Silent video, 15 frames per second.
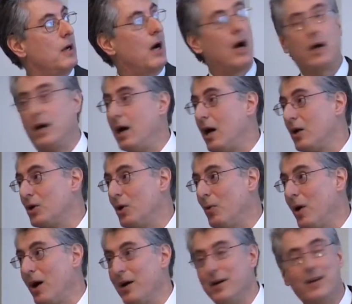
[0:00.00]
I'll go
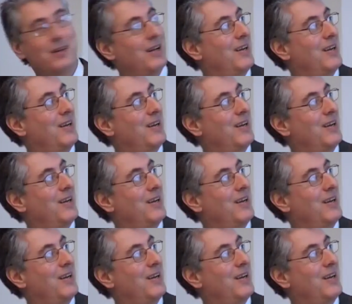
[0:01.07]
on.